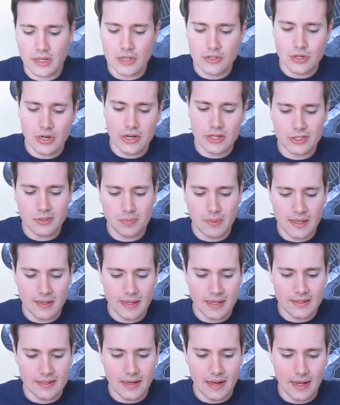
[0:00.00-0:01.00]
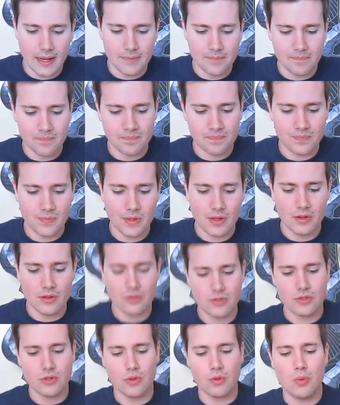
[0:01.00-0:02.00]
to try to explain that today.
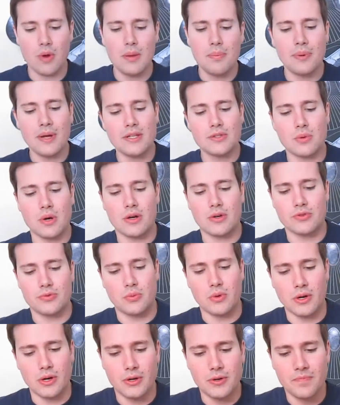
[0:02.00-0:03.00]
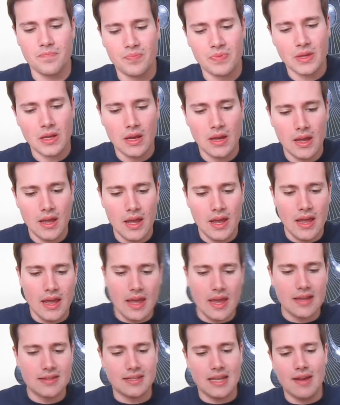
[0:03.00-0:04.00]
So the way PlanesWalkers work
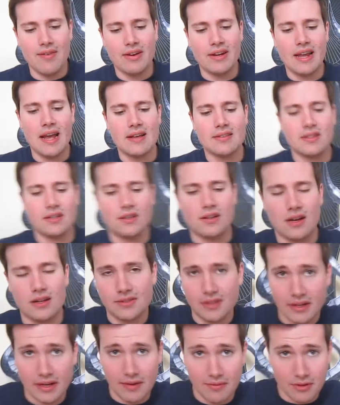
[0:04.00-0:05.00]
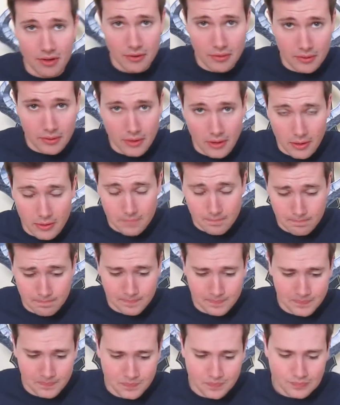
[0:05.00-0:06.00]
is they have a casting cost like every other card,
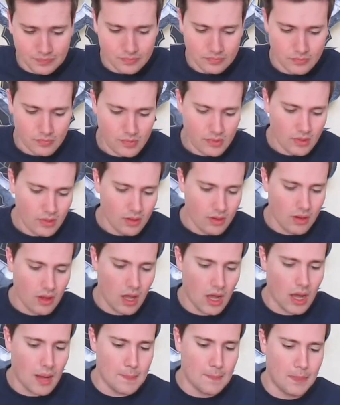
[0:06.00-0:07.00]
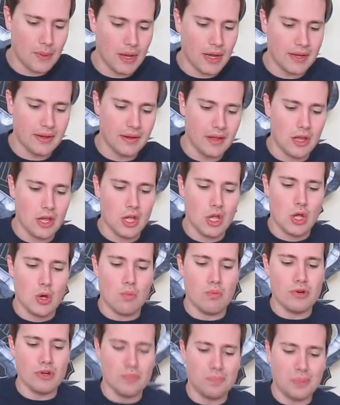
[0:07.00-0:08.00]
but
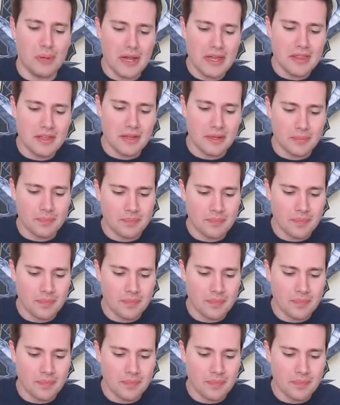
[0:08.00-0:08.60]
when you play them,